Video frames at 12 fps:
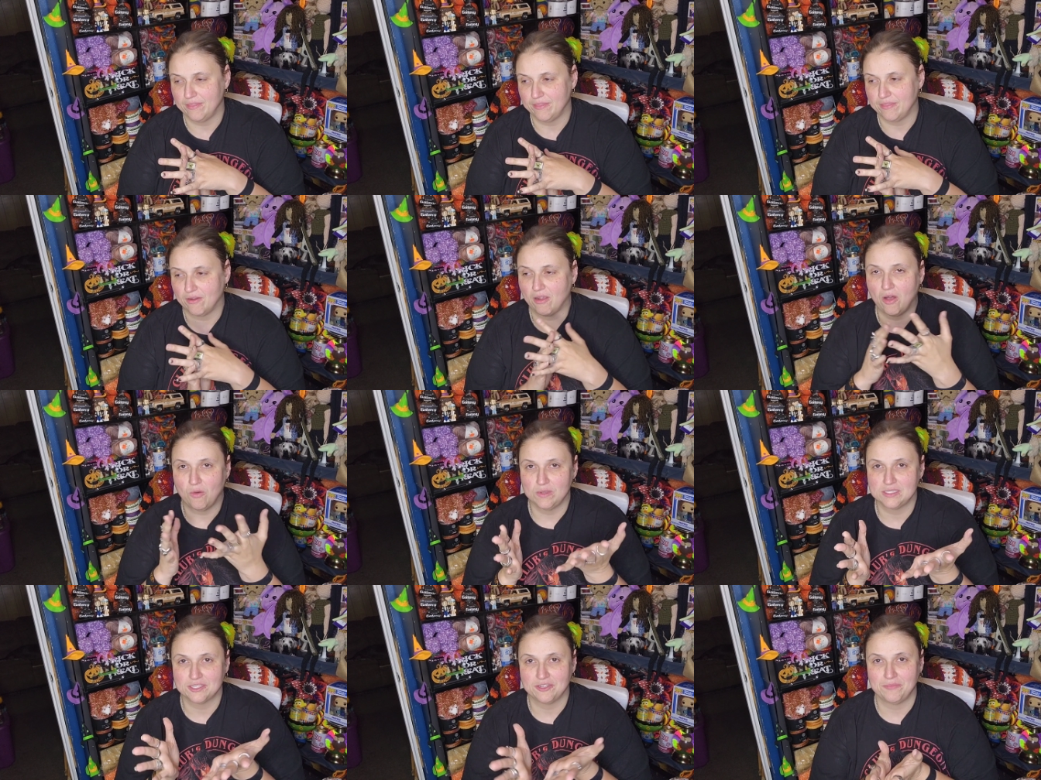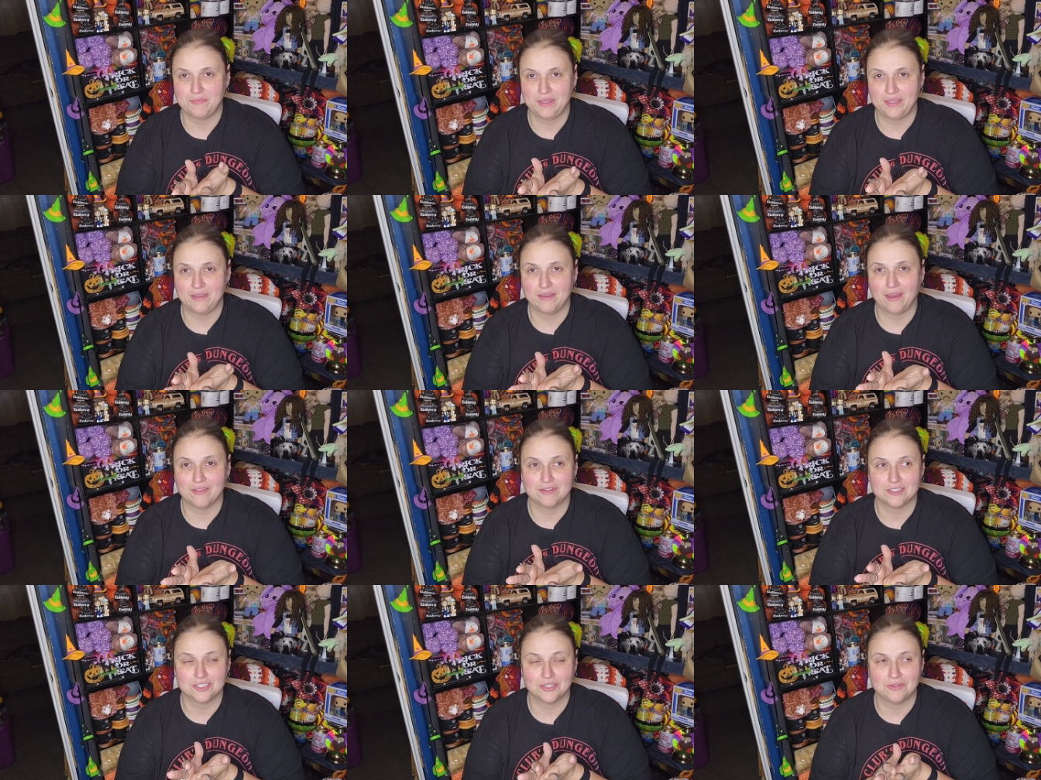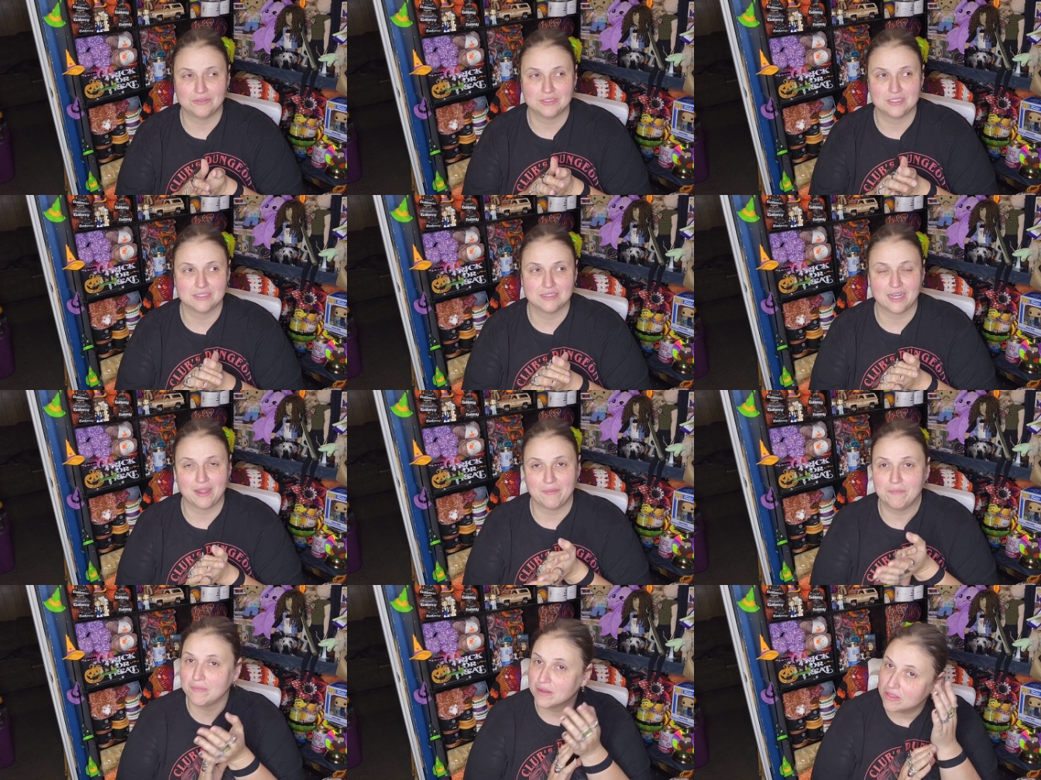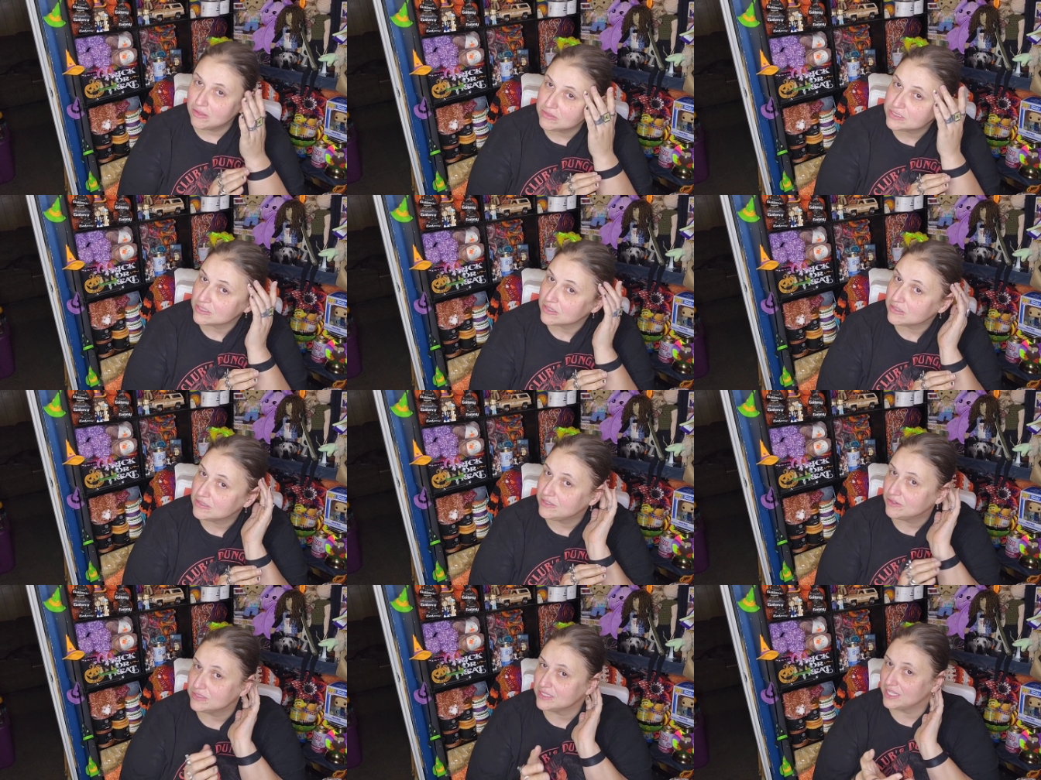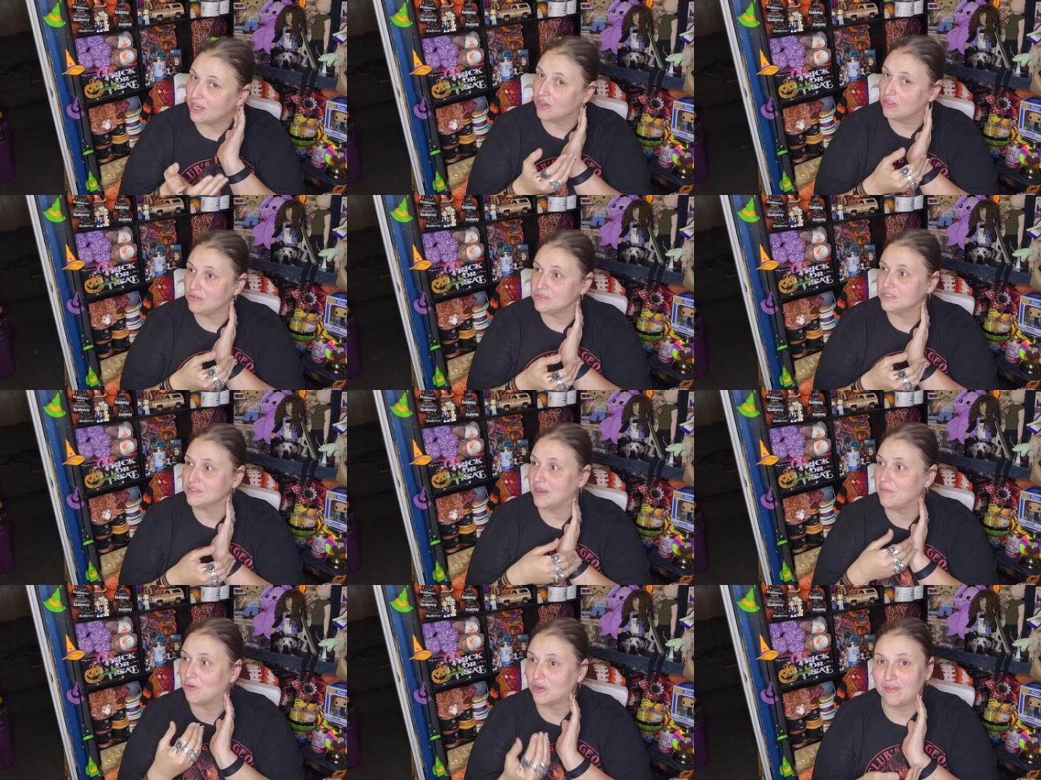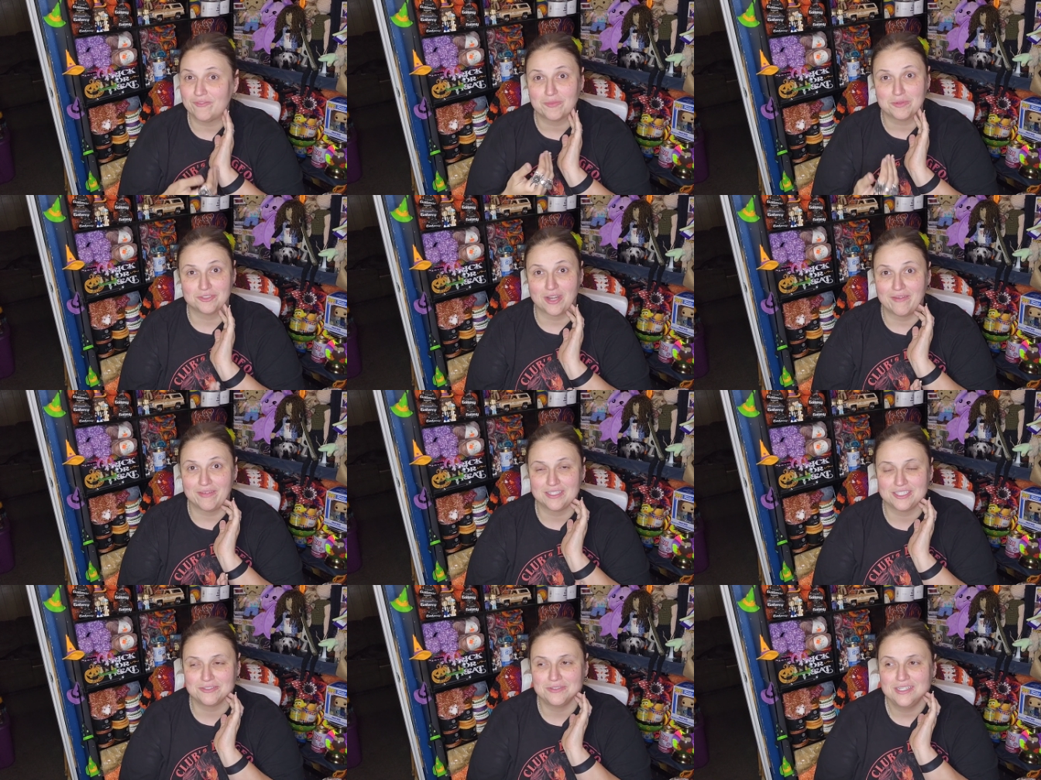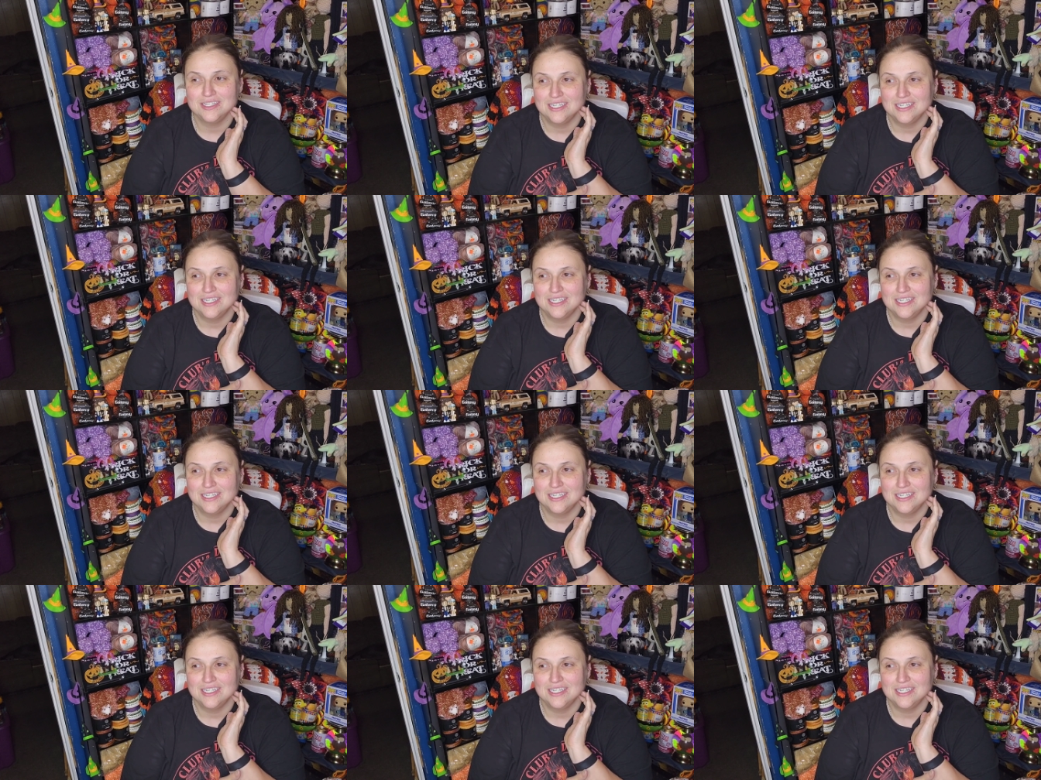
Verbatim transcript: they're always going to be other shows that I'm closer, you know, that are closer that I'm more comfortable driving to